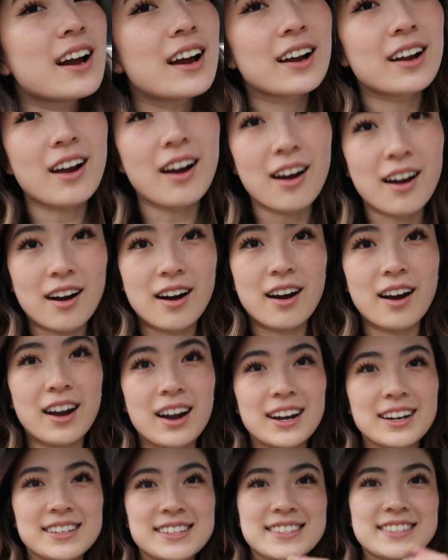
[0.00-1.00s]
a
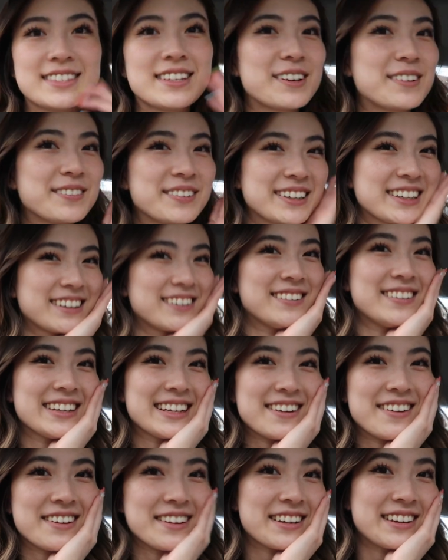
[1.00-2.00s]
car, so we're
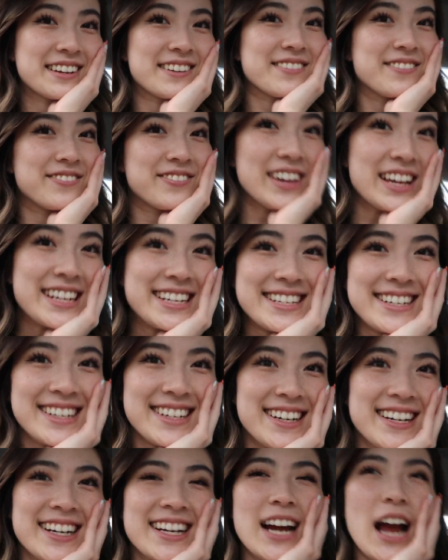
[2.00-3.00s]
going on an
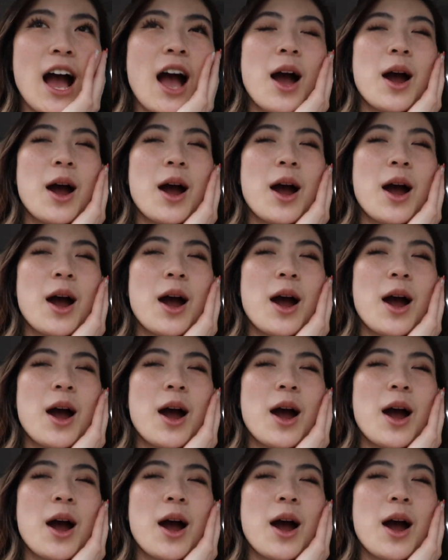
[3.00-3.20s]
adventure.